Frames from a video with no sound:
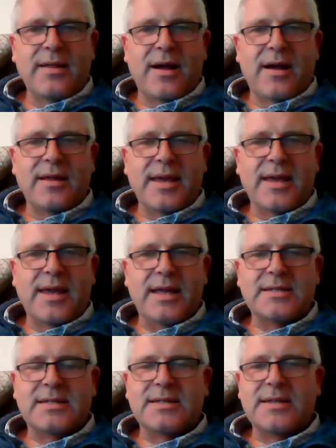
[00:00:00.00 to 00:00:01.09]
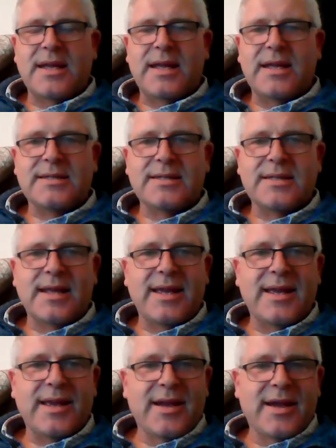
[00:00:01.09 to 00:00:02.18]
I think it's
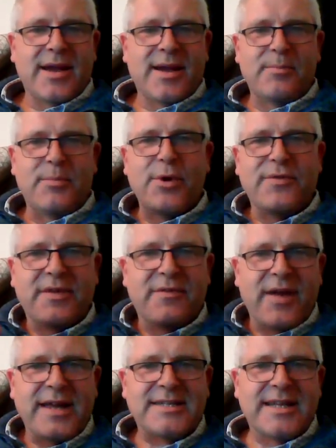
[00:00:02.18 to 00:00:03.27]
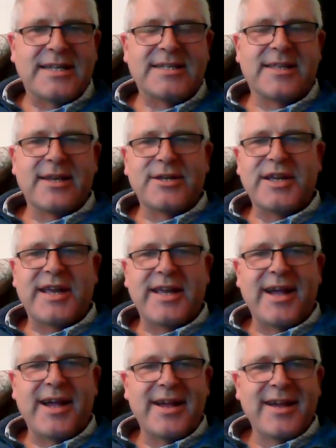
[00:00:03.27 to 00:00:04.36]
the moving faces that
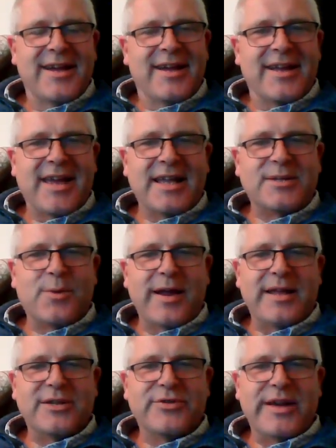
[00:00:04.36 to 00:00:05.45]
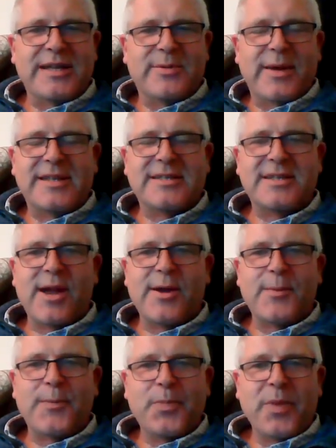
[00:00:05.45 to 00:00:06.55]
she gets quite intrigued with.
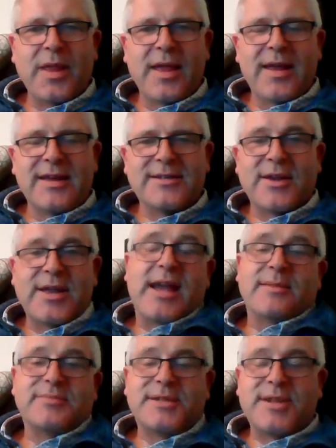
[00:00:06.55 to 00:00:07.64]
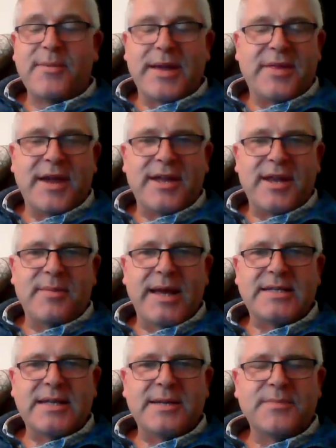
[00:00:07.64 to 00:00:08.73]
So yeah, so a big thank you to
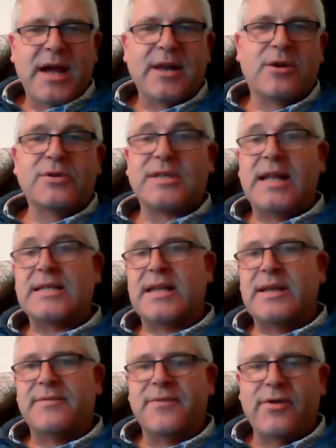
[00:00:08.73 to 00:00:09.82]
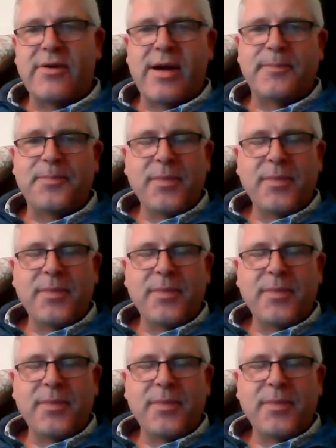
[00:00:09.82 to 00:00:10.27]
Maisie, and of course Leslie for.